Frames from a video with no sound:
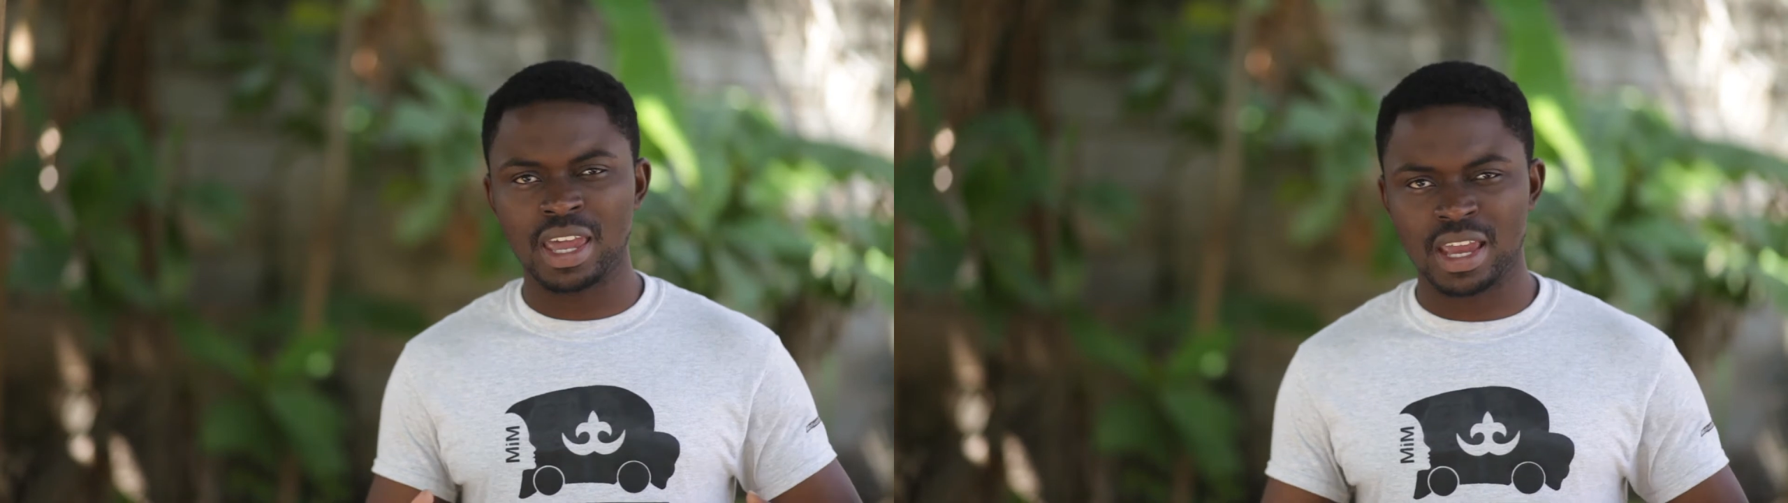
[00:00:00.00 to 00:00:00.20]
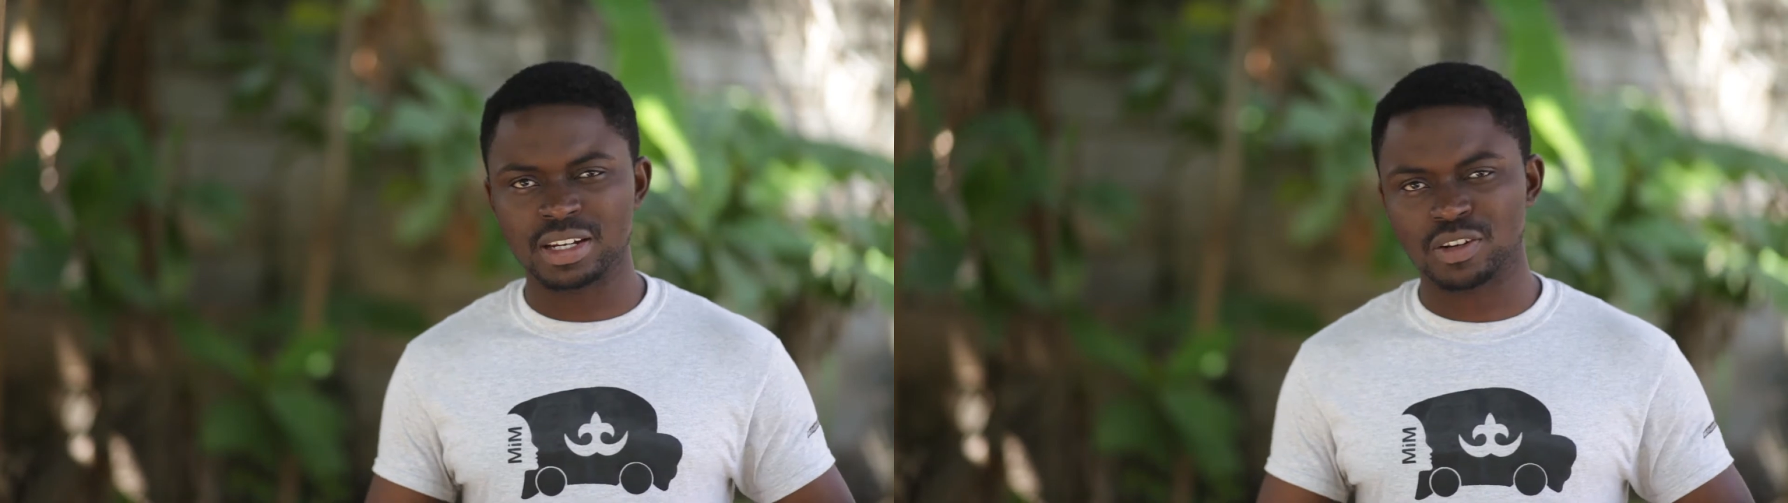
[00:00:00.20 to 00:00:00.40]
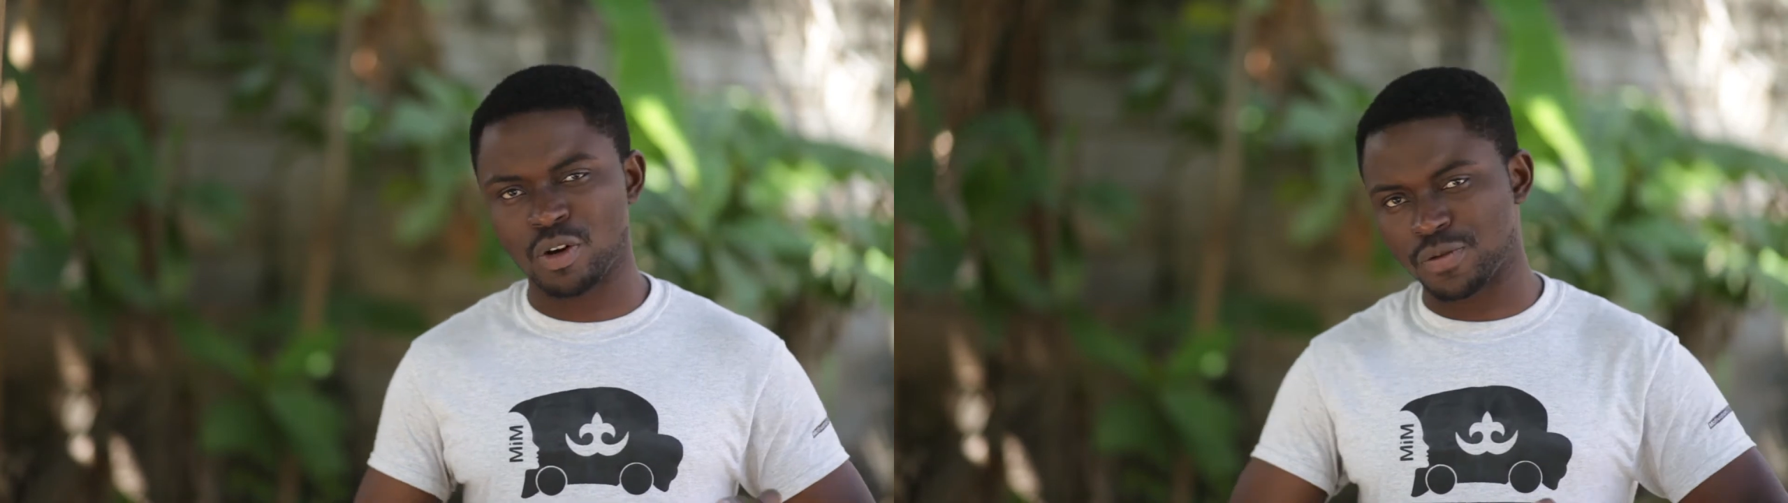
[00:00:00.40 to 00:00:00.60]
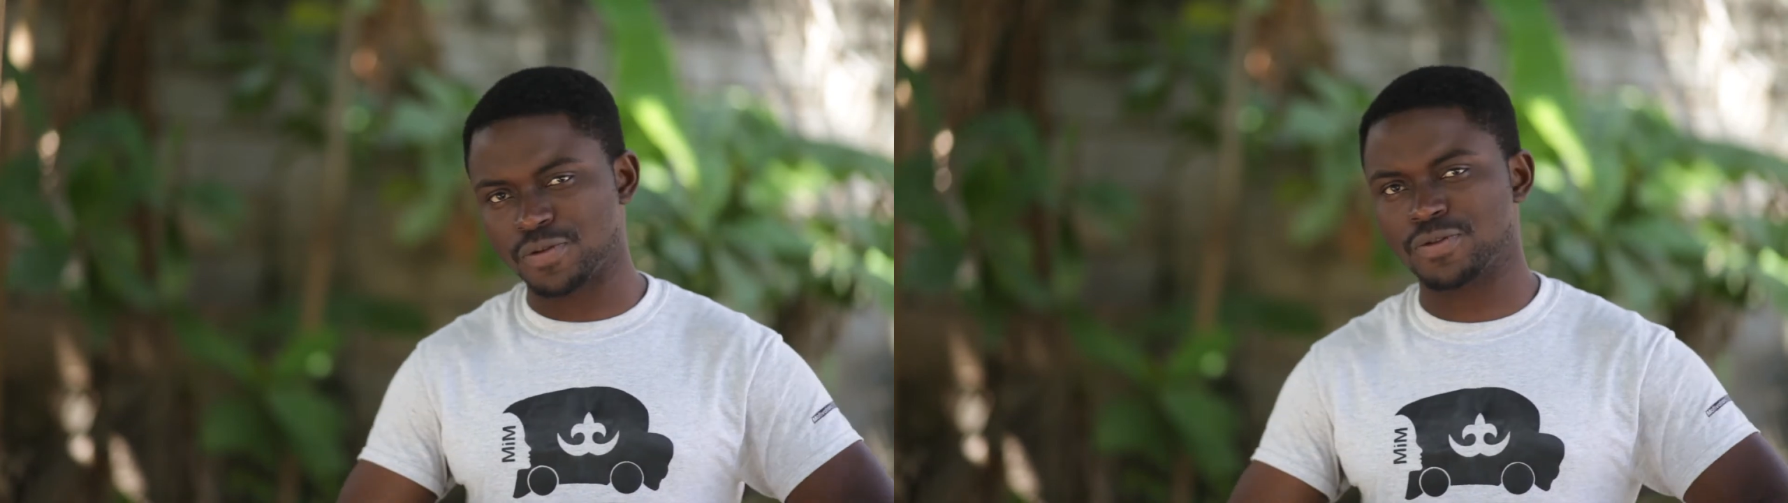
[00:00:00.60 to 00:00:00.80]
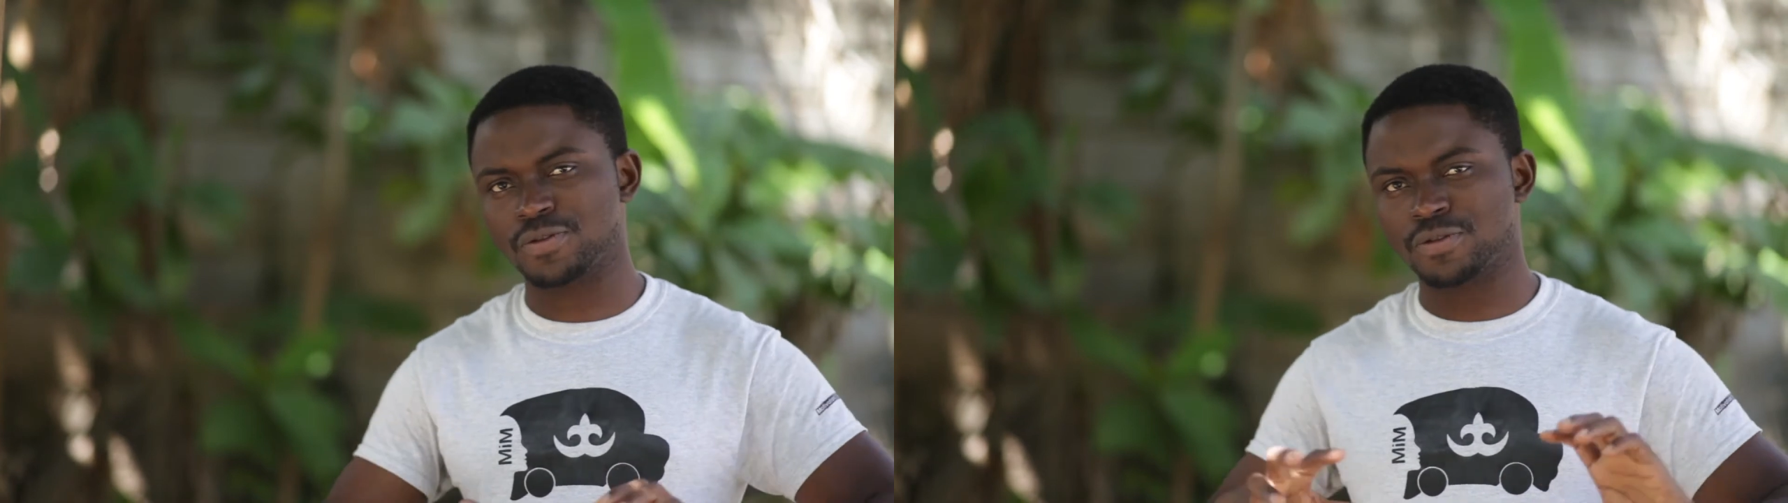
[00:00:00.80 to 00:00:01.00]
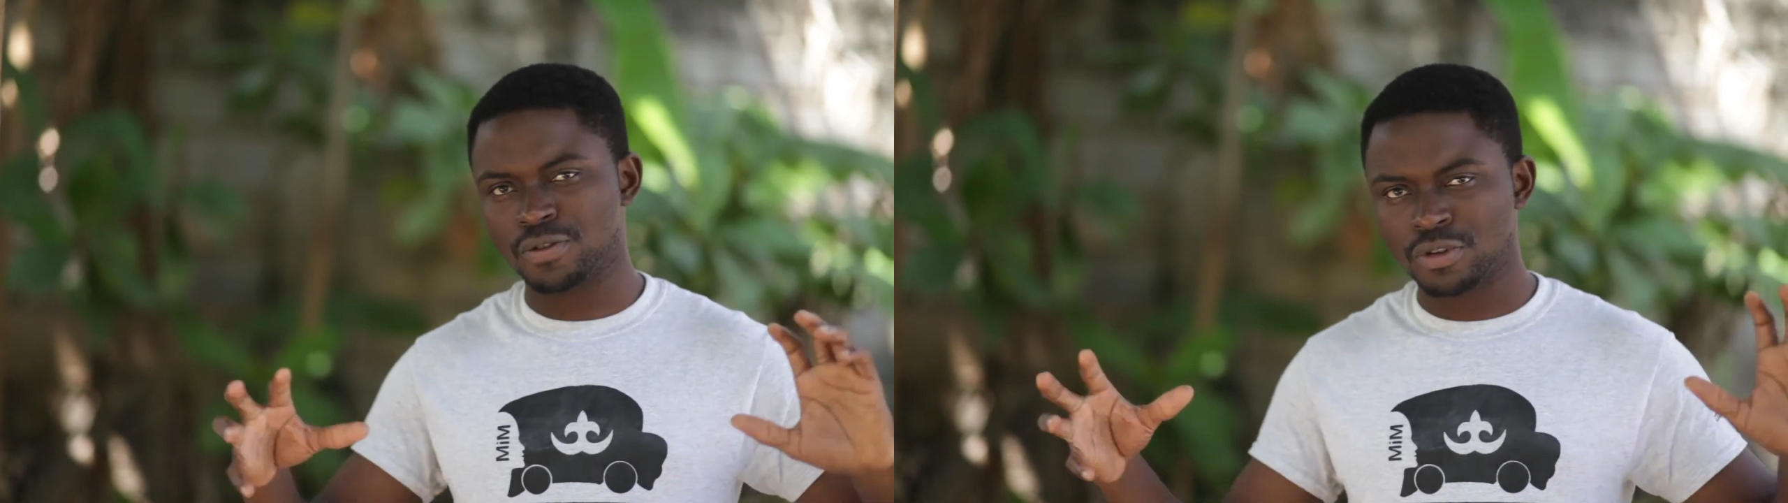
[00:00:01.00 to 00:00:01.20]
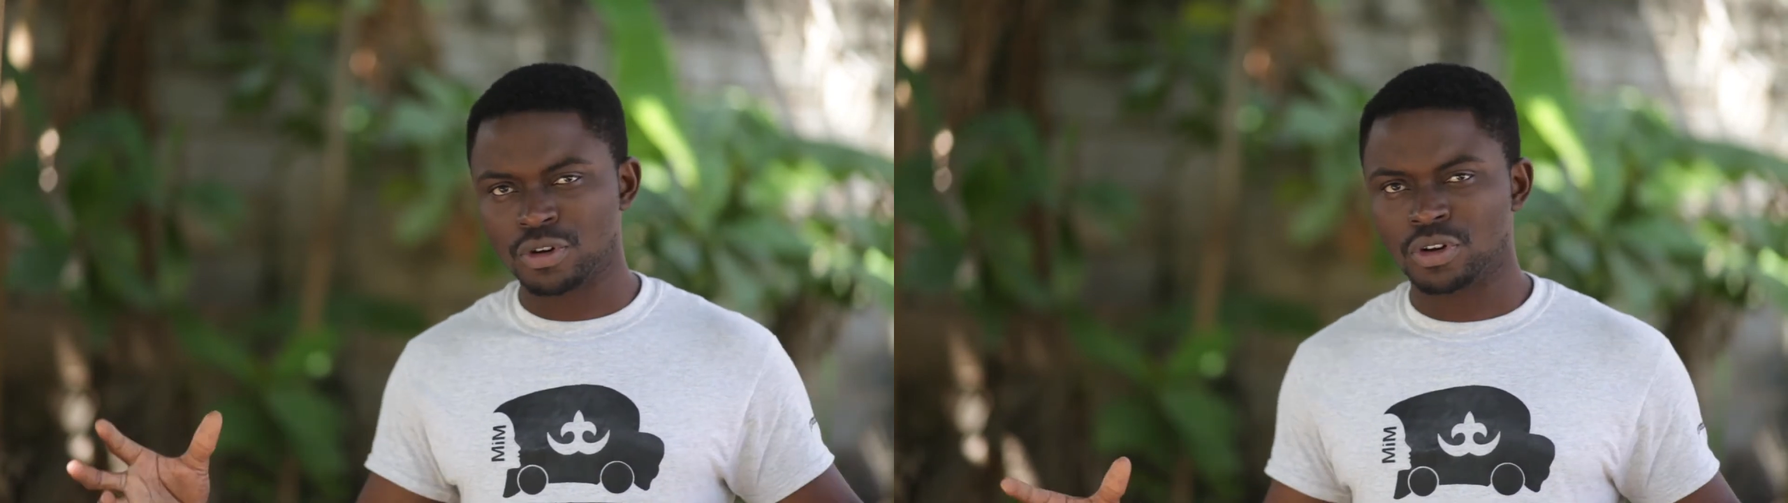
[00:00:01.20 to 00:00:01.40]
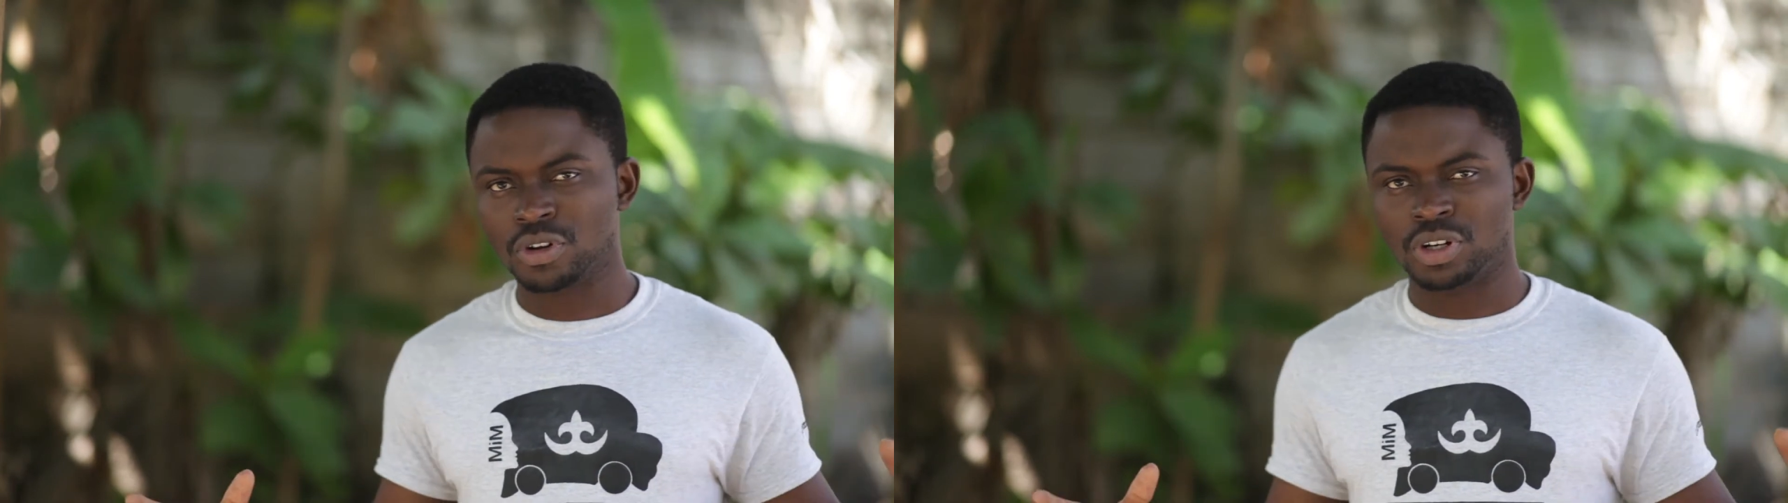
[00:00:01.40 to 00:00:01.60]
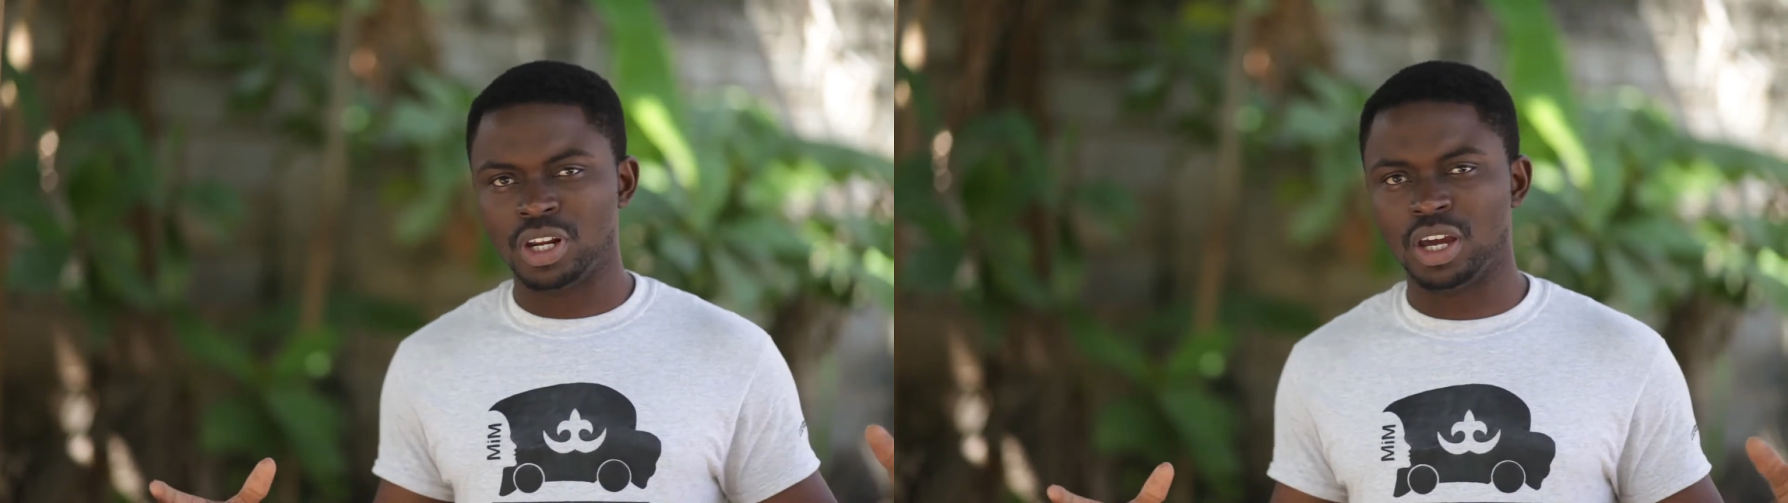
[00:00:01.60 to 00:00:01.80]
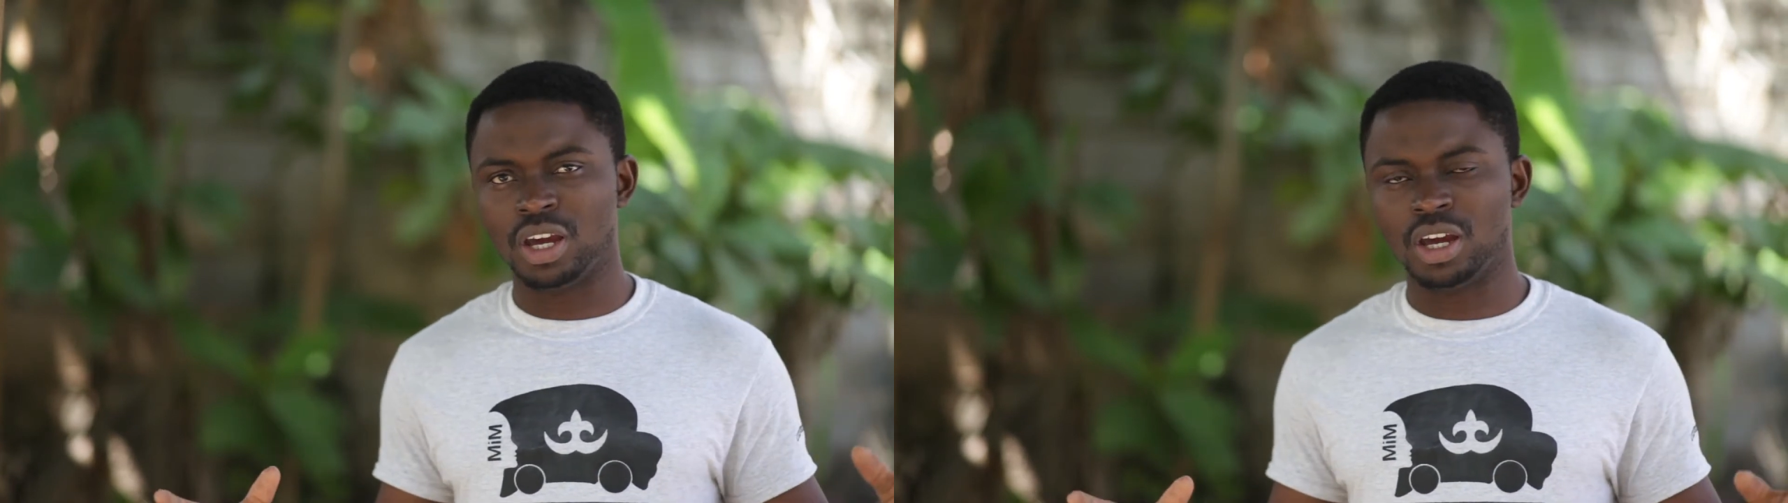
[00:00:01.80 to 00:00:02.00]
end of
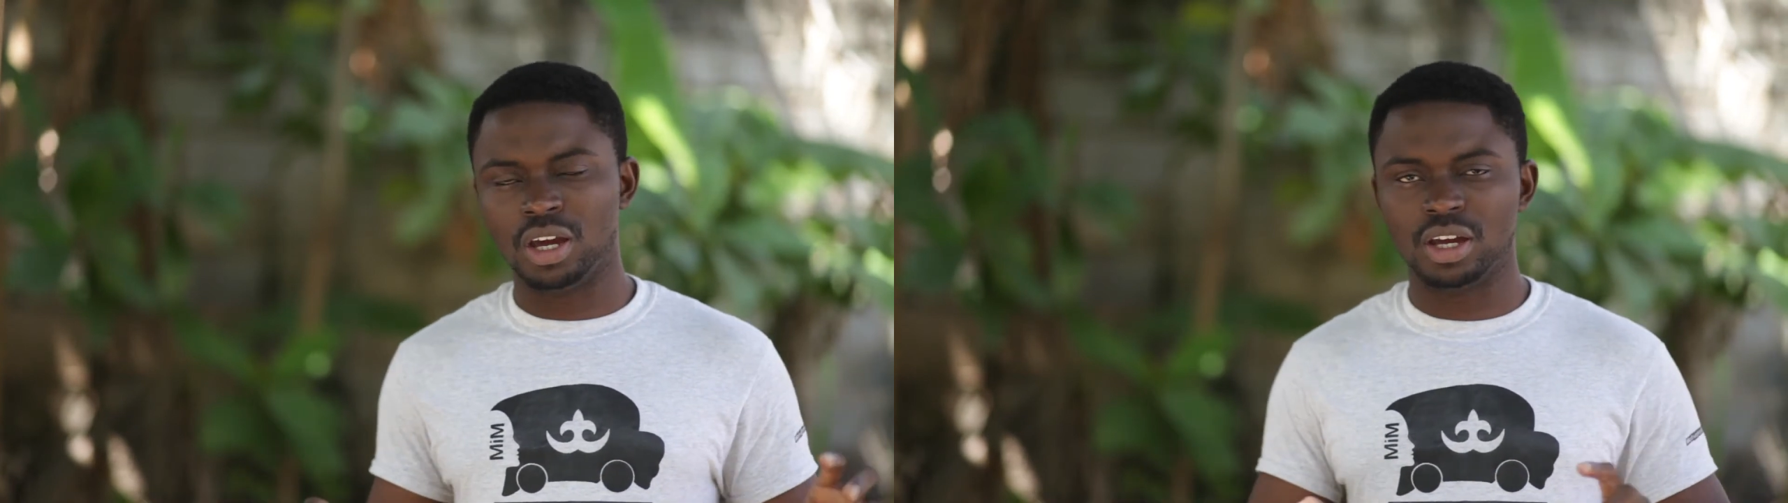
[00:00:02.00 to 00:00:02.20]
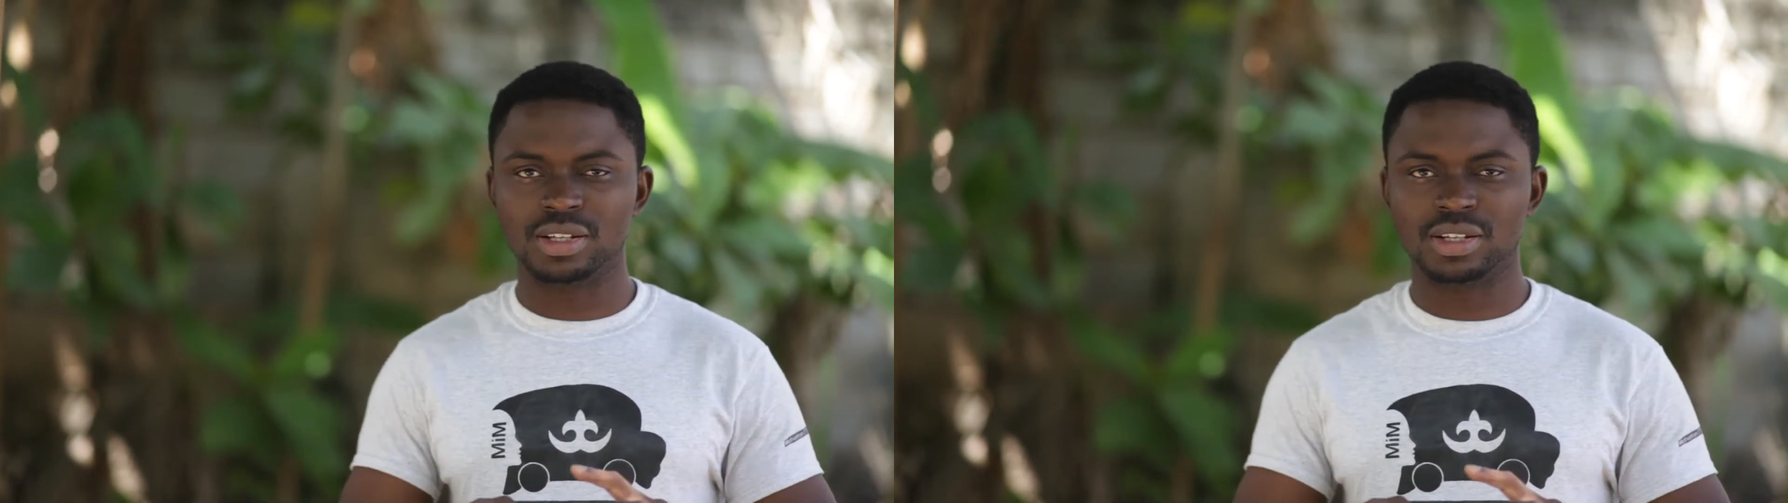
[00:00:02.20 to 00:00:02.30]
the